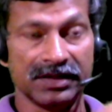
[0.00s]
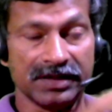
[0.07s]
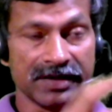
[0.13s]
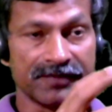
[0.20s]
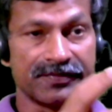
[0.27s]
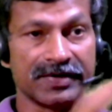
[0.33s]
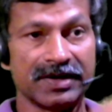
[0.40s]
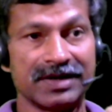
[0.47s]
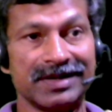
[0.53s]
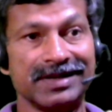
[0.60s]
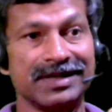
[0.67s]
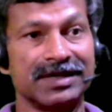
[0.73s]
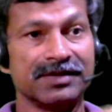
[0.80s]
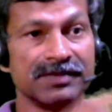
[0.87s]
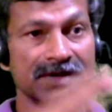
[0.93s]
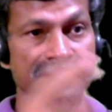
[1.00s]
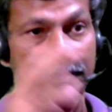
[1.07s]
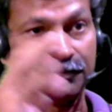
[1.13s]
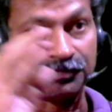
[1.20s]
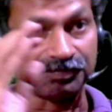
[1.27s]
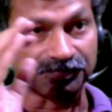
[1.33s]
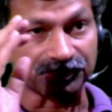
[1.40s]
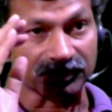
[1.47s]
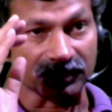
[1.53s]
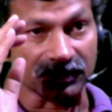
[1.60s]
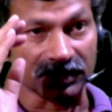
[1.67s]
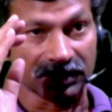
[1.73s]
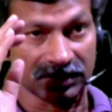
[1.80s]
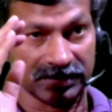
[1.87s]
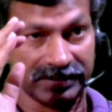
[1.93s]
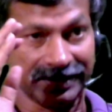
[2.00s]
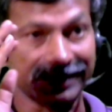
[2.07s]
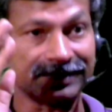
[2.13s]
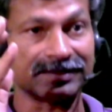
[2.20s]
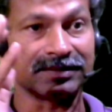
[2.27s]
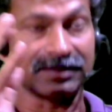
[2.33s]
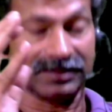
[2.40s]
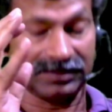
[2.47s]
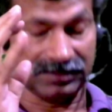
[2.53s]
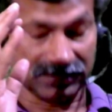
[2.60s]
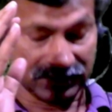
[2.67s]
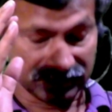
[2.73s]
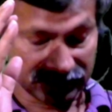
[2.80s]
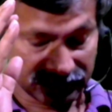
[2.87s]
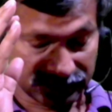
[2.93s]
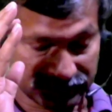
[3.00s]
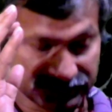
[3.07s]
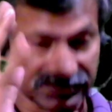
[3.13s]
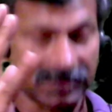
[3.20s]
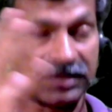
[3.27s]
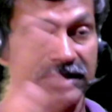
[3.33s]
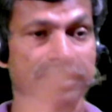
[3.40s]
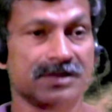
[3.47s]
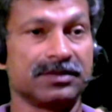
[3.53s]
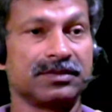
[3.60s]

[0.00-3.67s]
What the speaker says: definitely it will sun